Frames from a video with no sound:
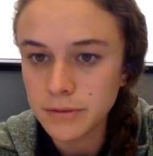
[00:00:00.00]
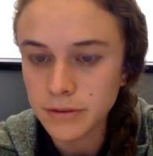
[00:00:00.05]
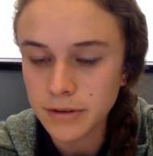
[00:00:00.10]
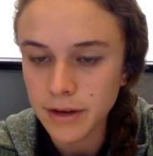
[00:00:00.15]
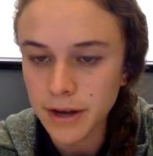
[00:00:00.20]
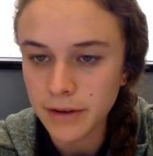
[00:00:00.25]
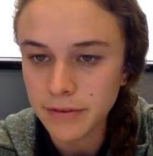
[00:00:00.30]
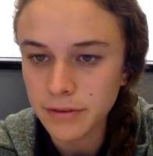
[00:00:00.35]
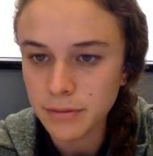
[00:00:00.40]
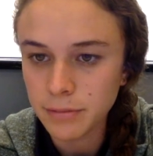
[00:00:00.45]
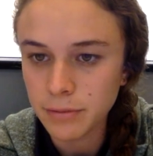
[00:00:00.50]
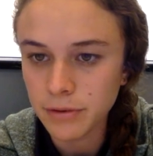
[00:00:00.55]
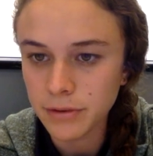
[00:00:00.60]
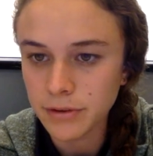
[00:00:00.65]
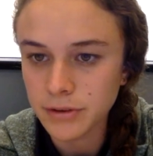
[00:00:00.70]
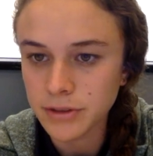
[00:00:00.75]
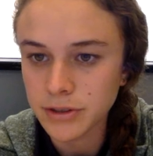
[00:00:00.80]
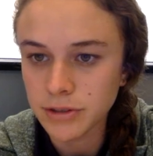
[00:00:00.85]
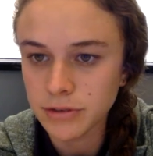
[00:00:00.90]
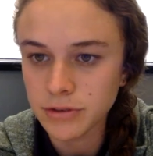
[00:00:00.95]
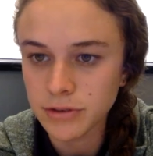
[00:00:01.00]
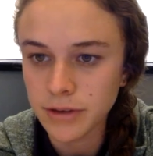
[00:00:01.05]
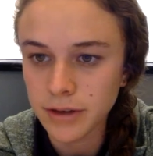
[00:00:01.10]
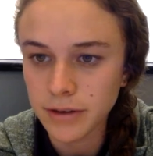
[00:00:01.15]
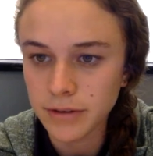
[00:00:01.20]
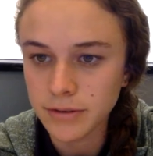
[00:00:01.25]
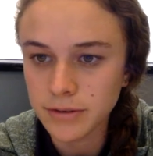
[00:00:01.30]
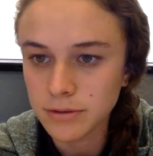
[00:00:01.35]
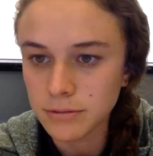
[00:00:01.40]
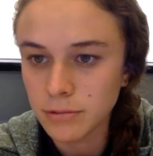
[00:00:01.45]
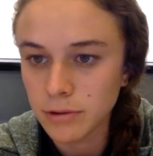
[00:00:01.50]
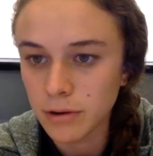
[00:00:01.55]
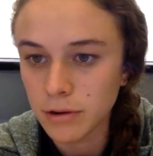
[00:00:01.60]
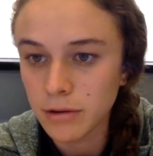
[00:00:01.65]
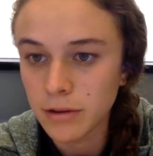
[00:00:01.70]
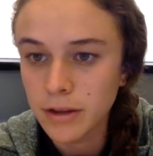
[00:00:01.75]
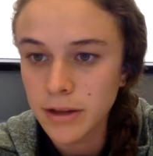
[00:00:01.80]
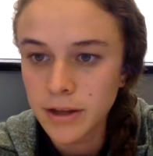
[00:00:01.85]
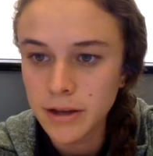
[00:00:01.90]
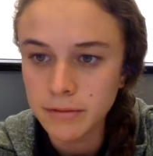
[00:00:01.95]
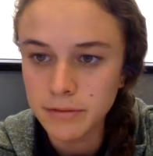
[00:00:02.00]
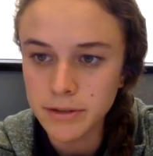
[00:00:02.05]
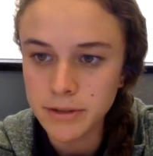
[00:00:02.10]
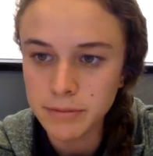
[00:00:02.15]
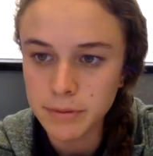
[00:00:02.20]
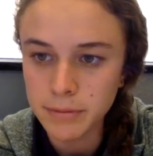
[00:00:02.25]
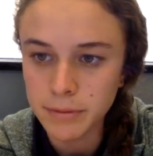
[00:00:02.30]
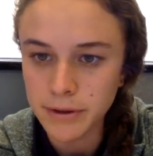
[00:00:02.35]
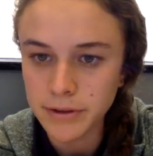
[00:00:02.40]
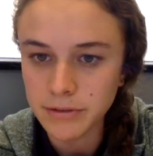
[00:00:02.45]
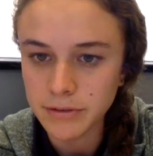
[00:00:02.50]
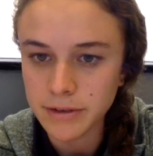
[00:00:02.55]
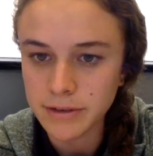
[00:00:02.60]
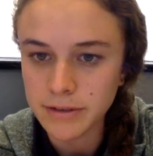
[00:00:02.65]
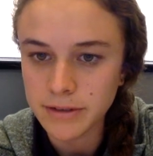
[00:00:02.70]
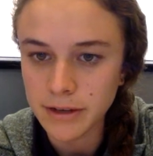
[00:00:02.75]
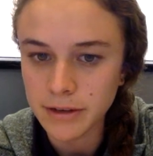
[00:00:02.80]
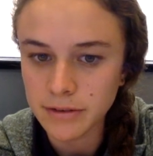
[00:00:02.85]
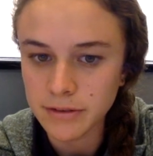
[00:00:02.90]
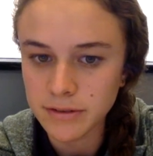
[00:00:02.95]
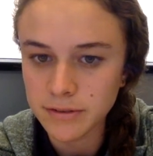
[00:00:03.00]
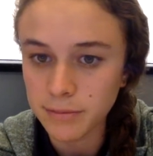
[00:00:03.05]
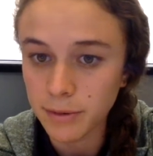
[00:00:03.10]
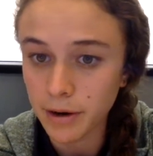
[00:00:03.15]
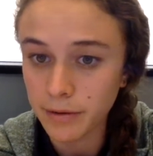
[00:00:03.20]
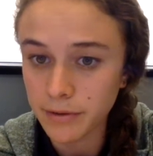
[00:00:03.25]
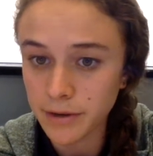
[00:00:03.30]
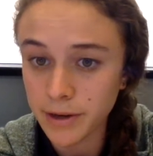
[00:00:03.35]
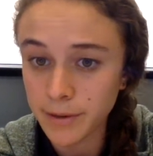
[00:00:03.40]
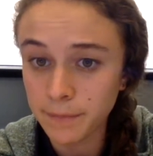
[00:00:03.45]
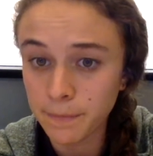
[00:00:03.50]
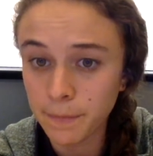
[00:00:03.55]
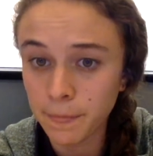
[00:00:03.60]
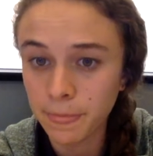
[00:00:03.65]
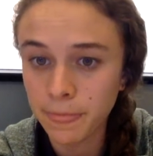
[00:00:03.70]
or to have to pull their children out of school, which perpetuates cycles of poverty.